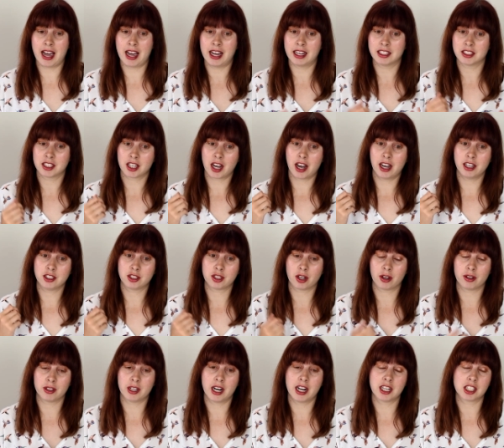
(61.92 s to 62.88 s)
and I
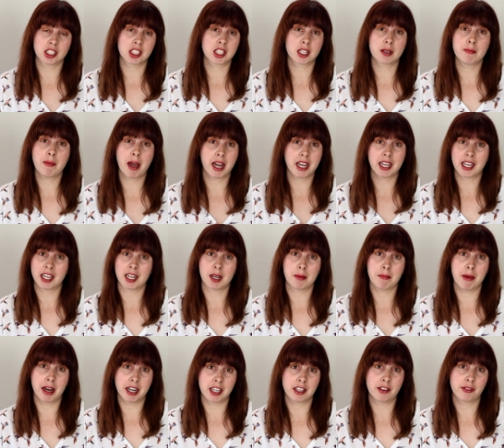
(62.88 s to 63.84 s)
don't actually make any
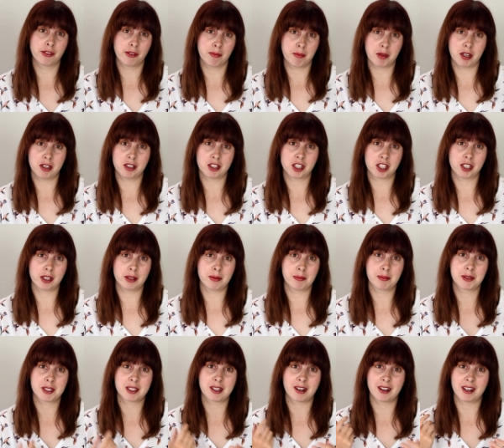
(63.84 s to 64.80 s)
money from
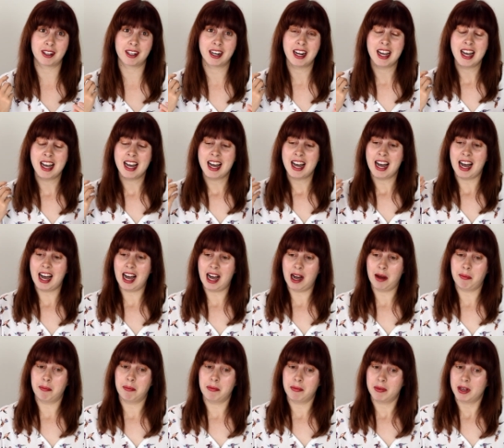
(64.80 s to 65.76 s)
YouTube. So,
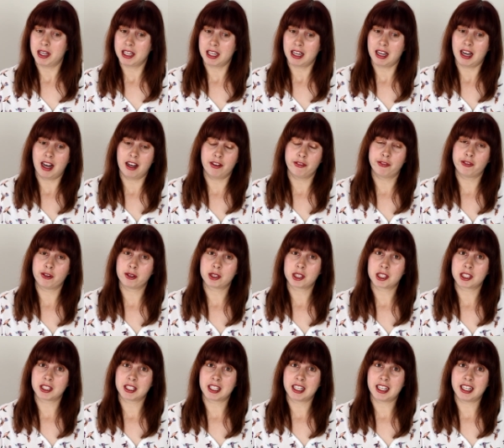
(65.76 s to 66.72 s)

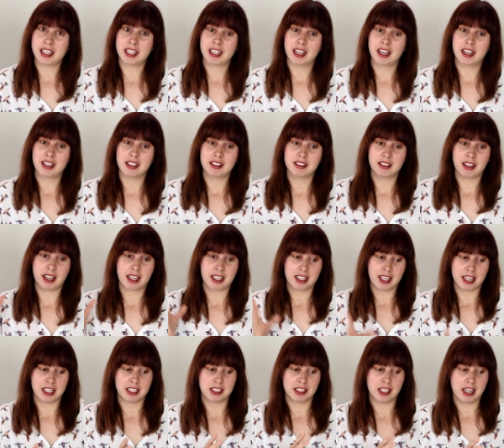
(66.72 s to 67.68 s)
unfortunately,
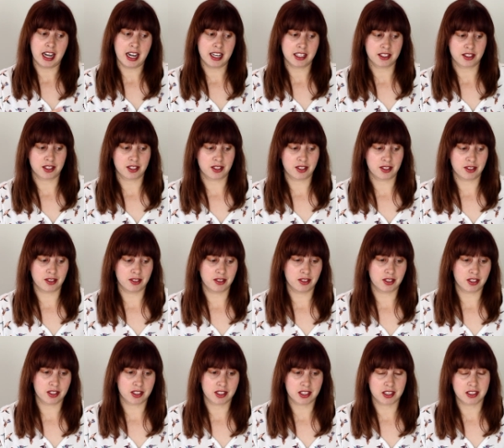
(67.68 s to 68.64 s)
like it has to
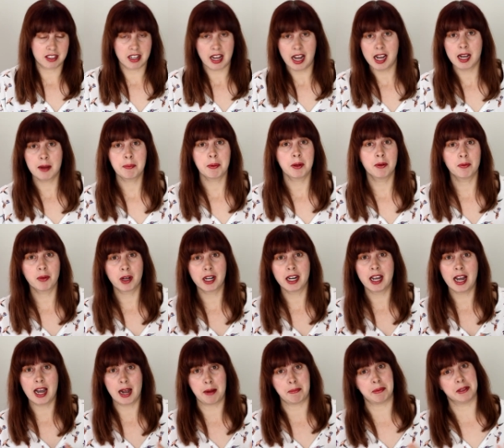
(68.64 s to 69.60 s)
just happen when
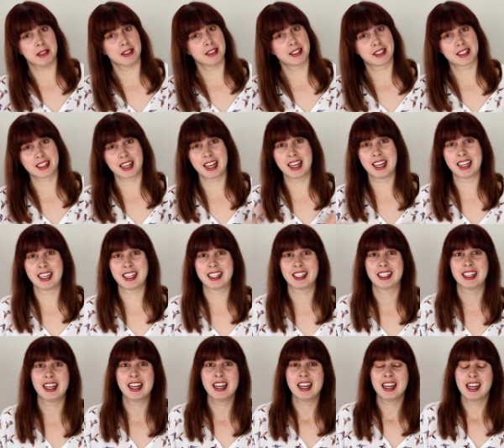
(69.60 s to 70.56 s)
it happens.
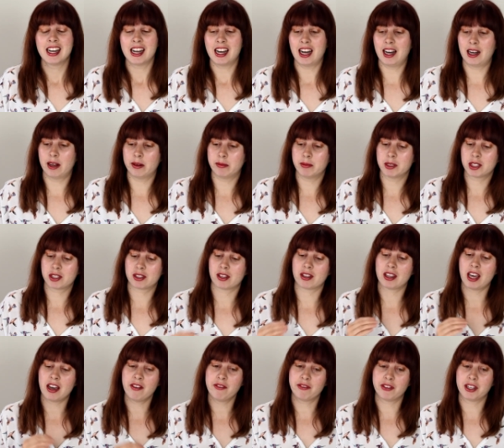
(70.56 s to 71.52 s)
So
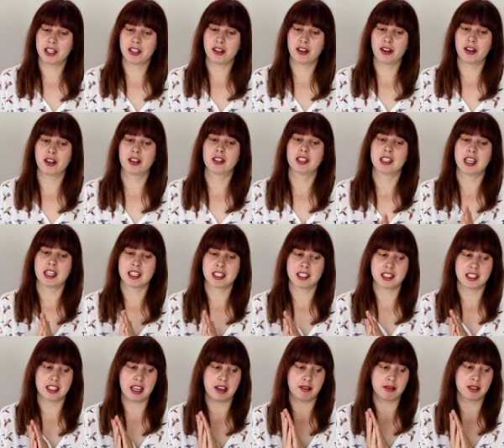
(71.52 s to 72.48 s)
that video,
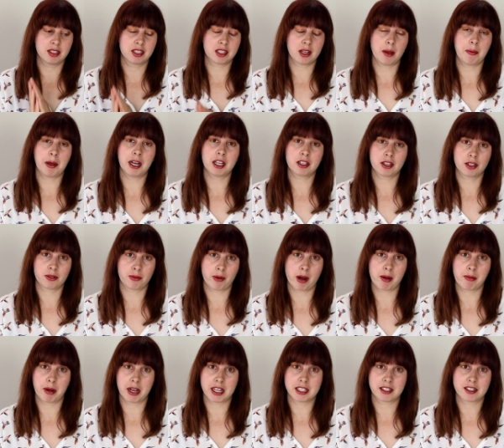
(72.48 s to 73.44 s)
yes, that was about
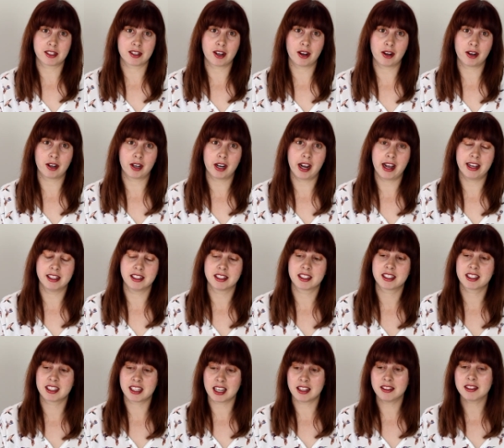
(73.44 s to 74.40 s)
3 weeks ago. And
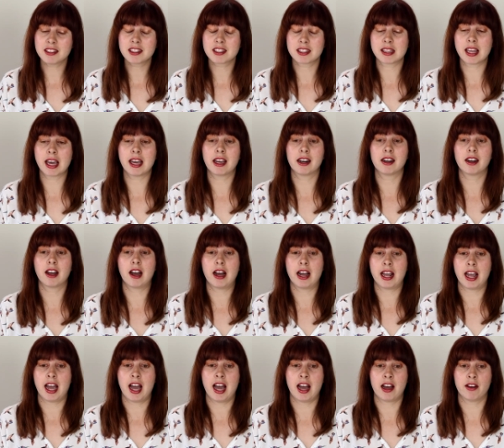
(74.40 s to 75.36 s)
since then I
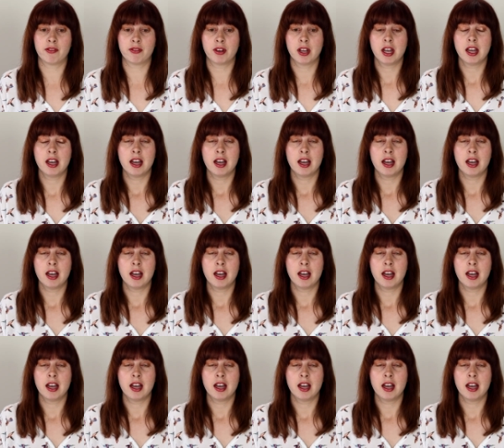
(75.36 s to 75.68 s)
have,